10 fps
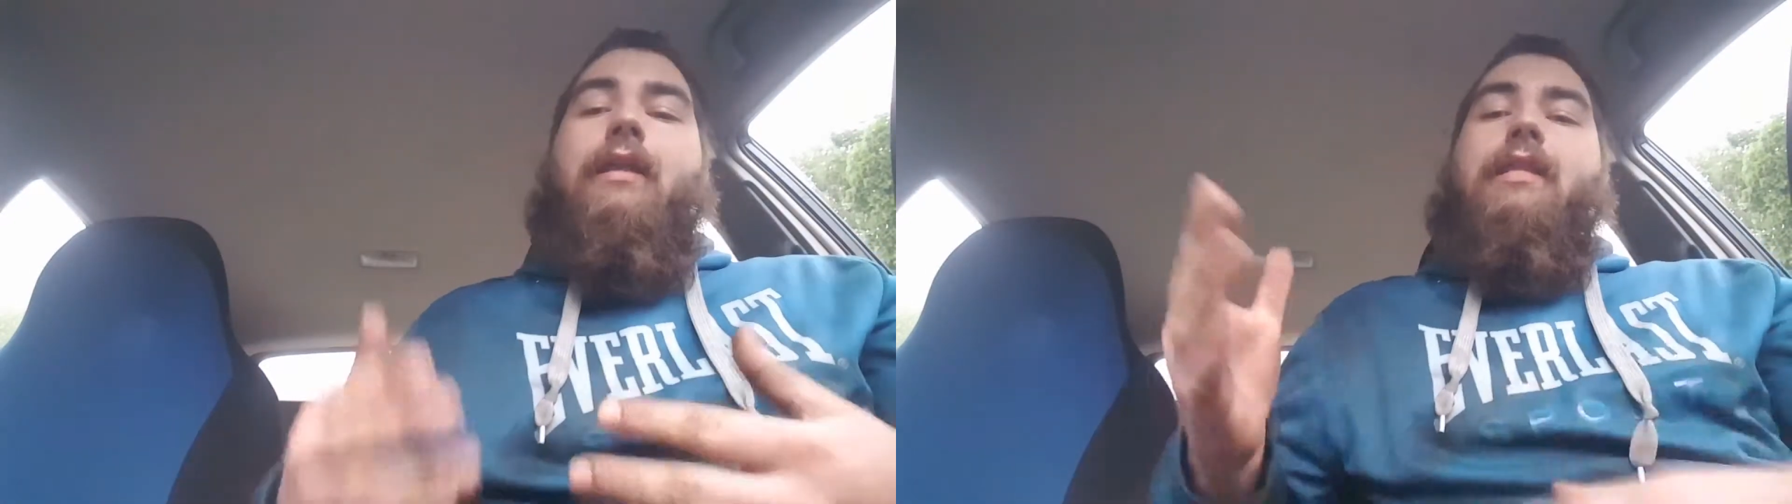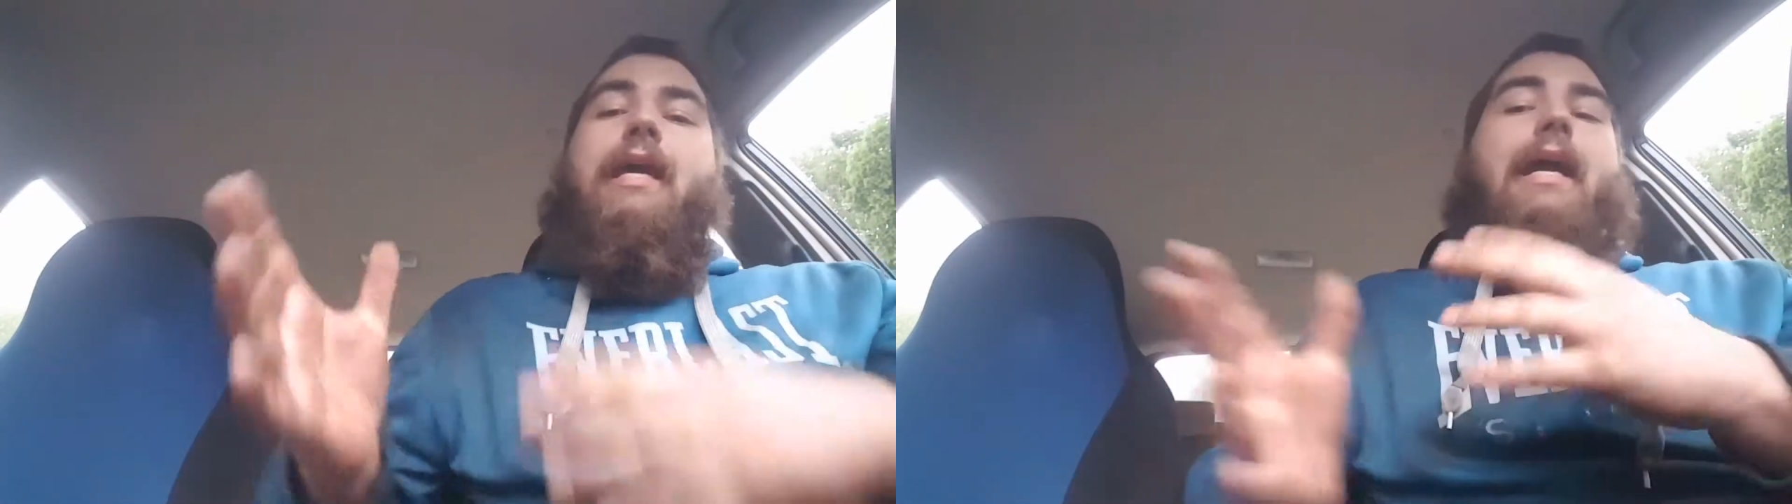
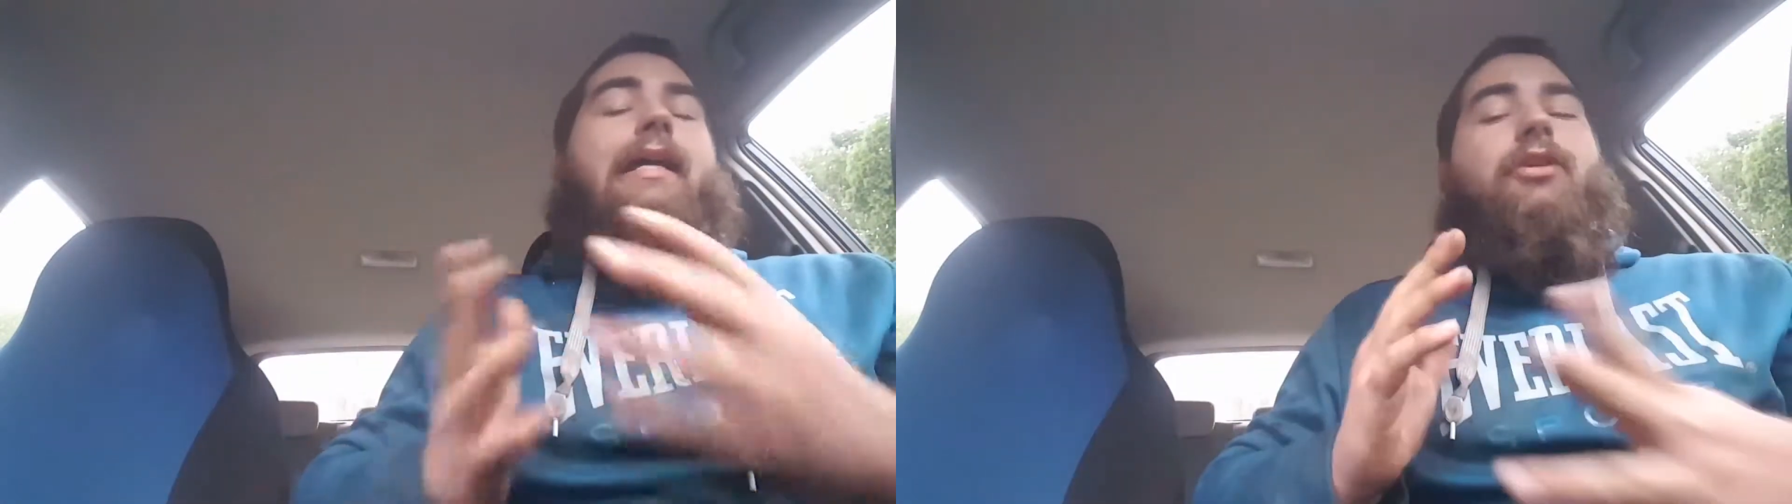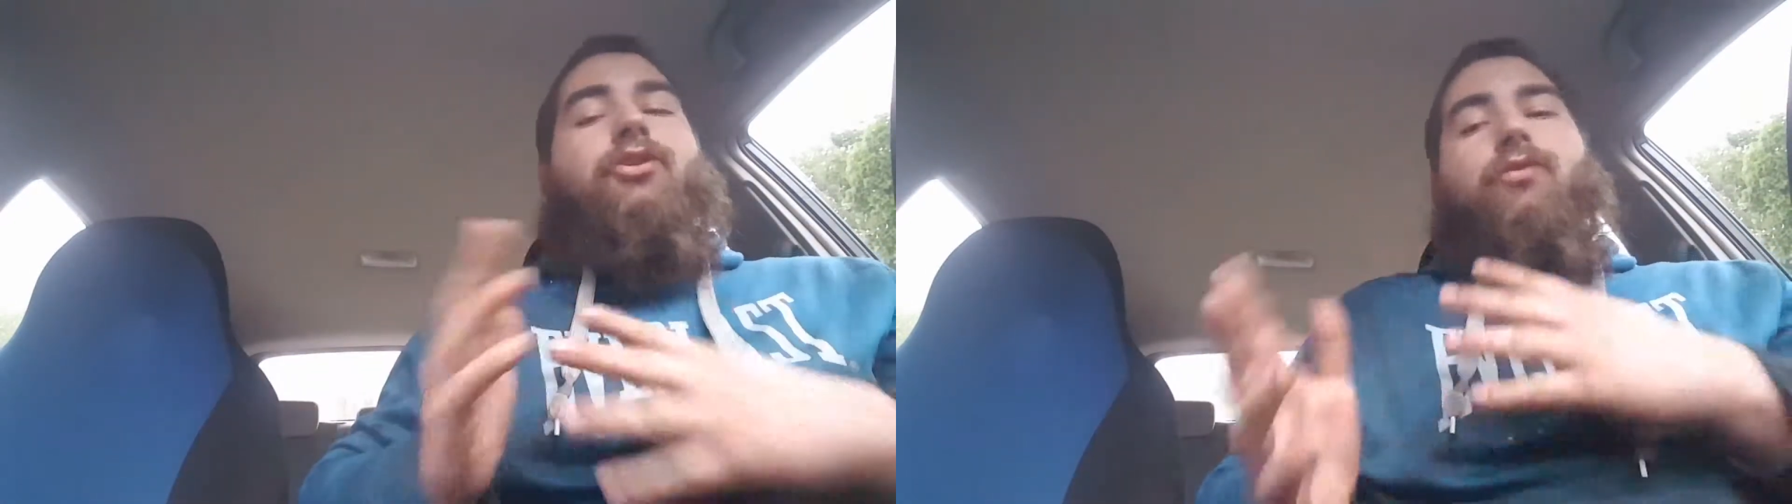then
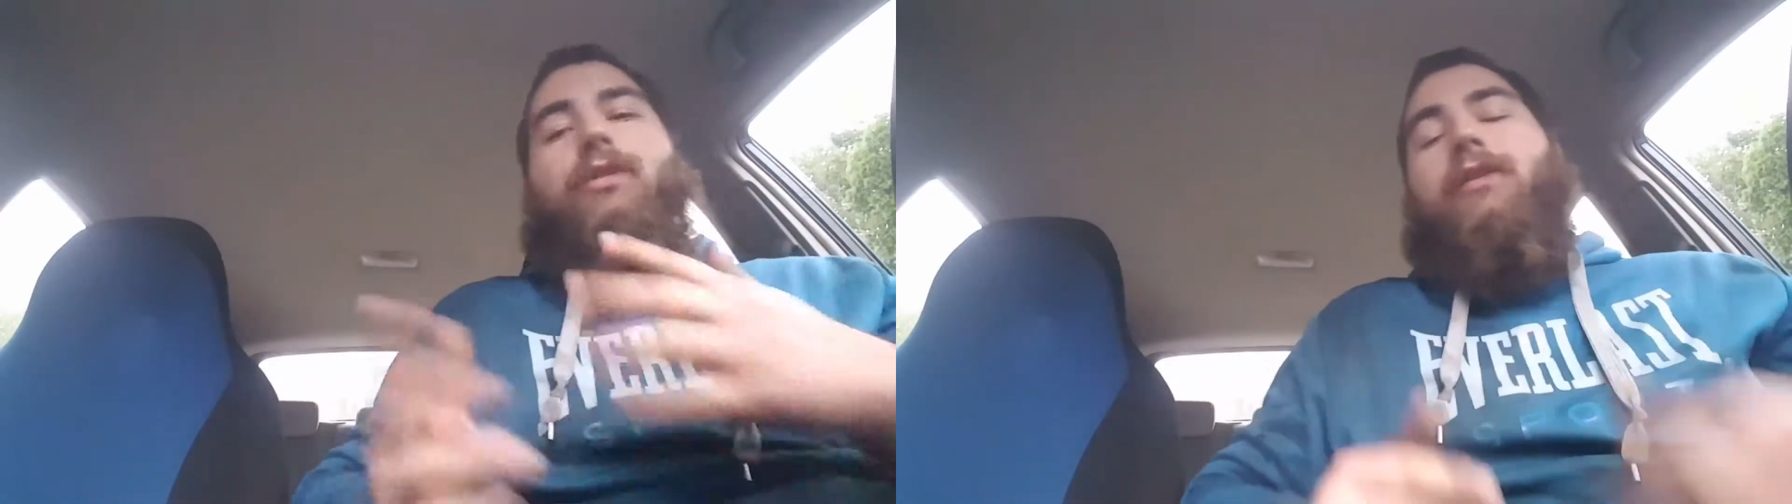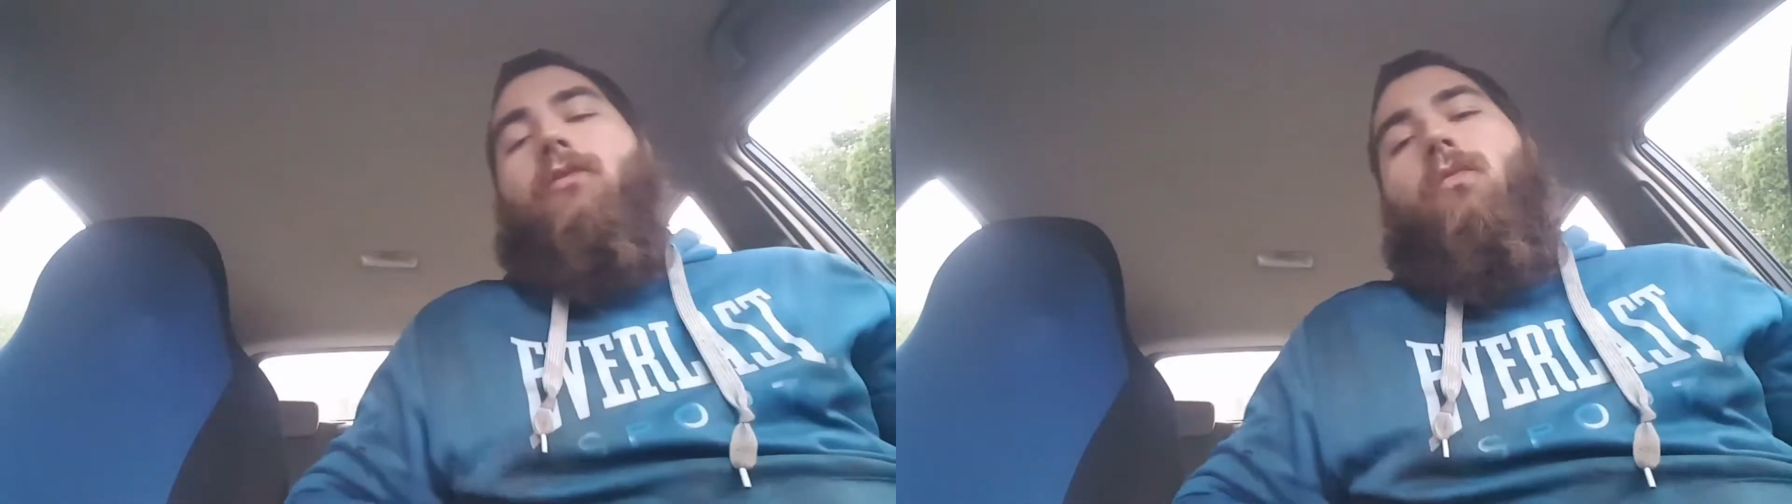I could
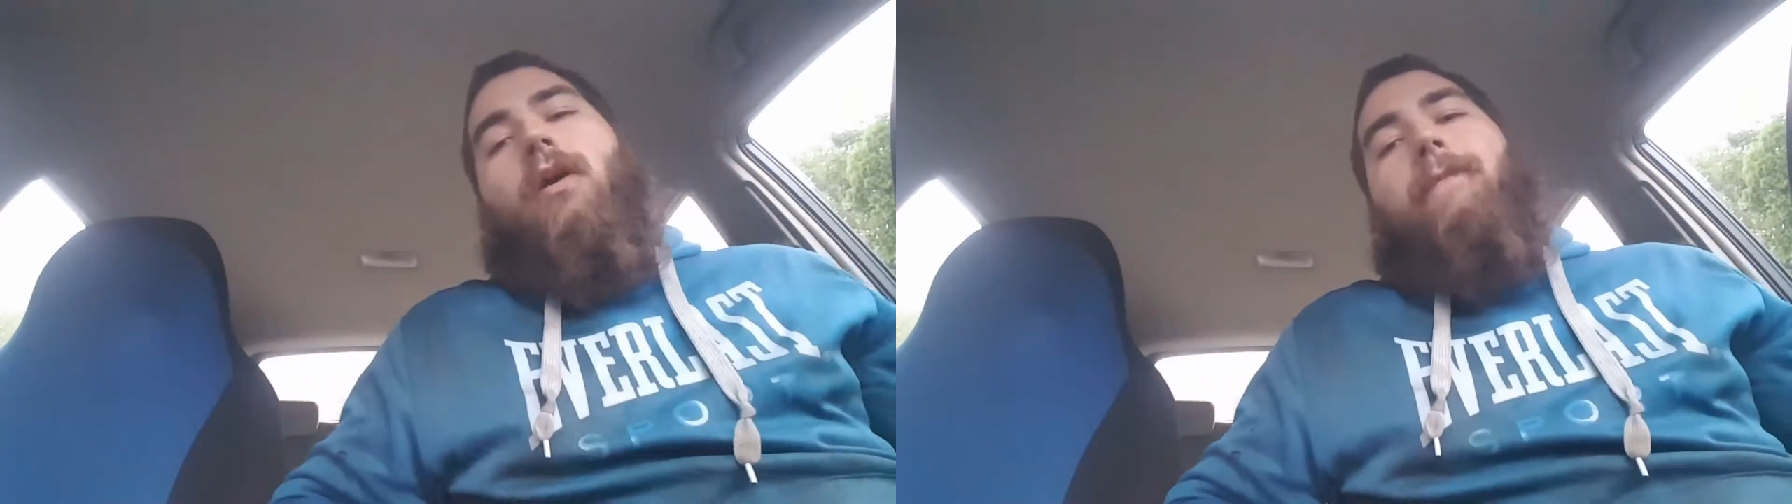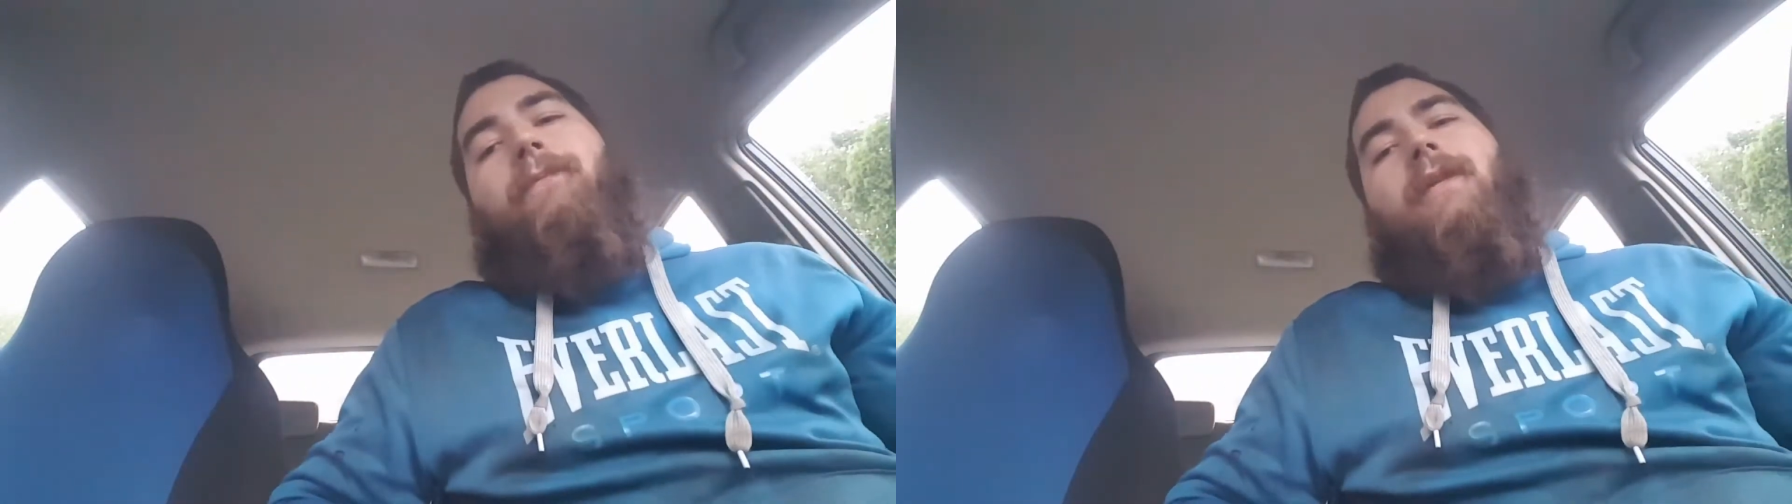choose either
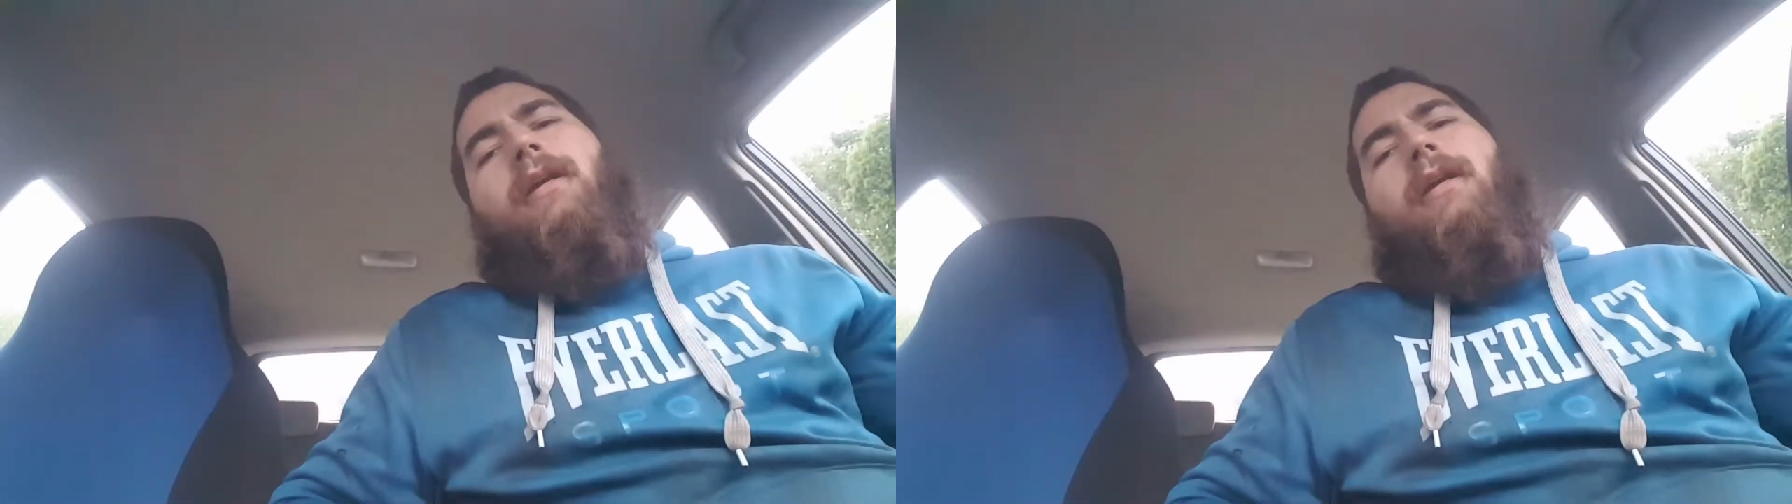one.